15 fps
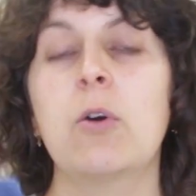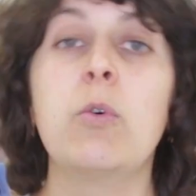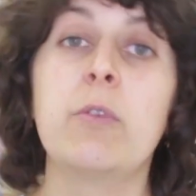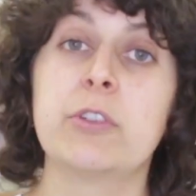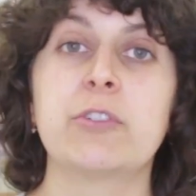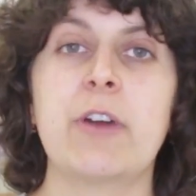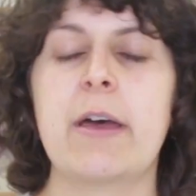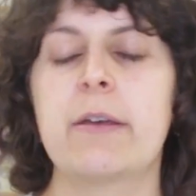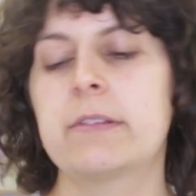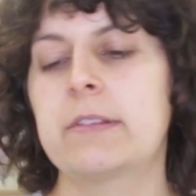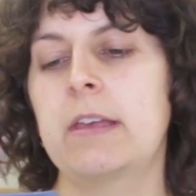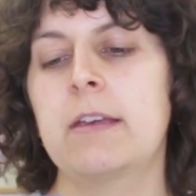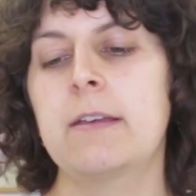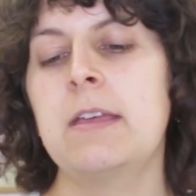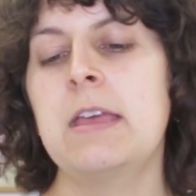or the
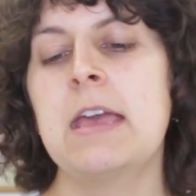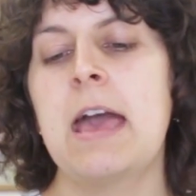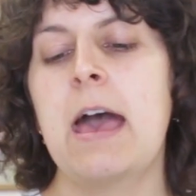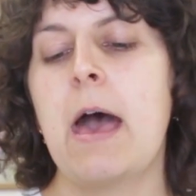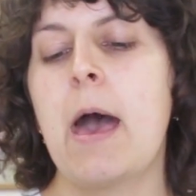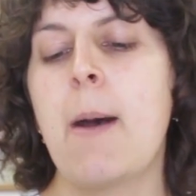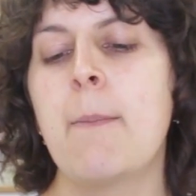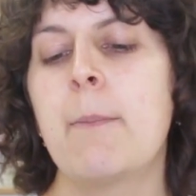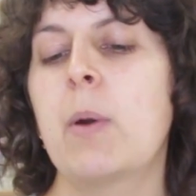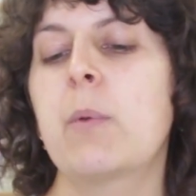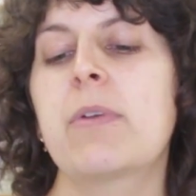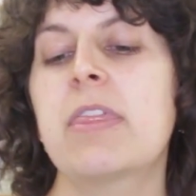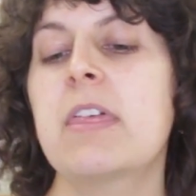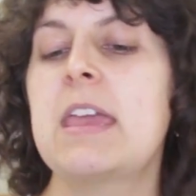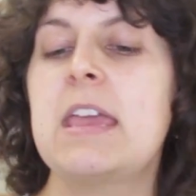trouser. But
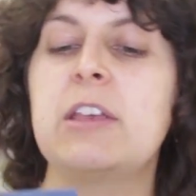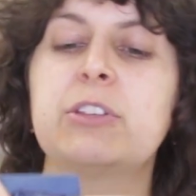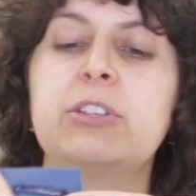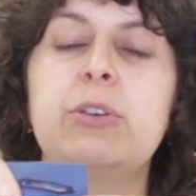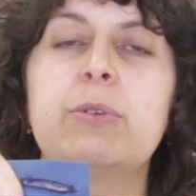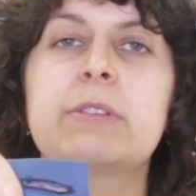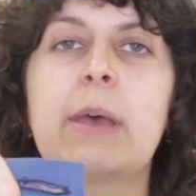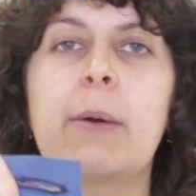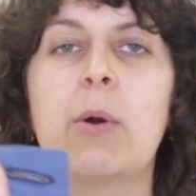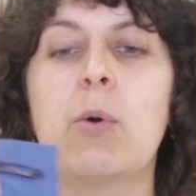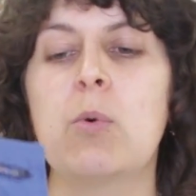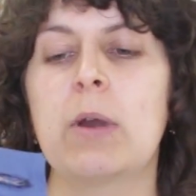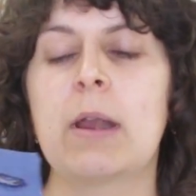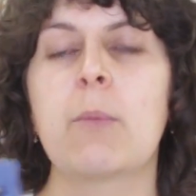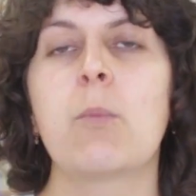with these, you sew it
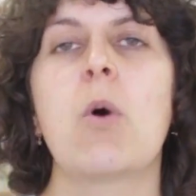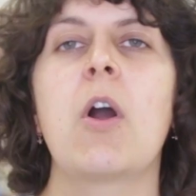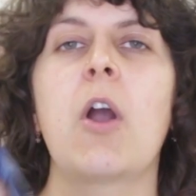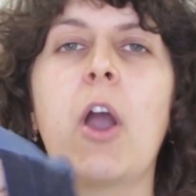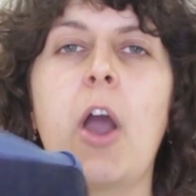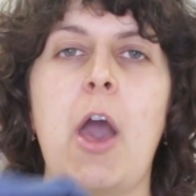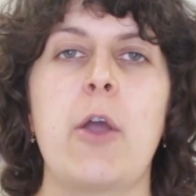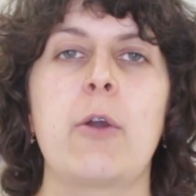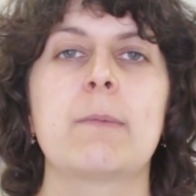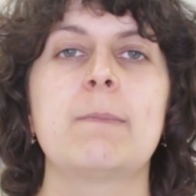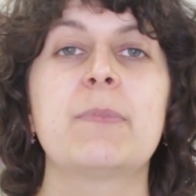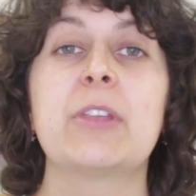all in one go.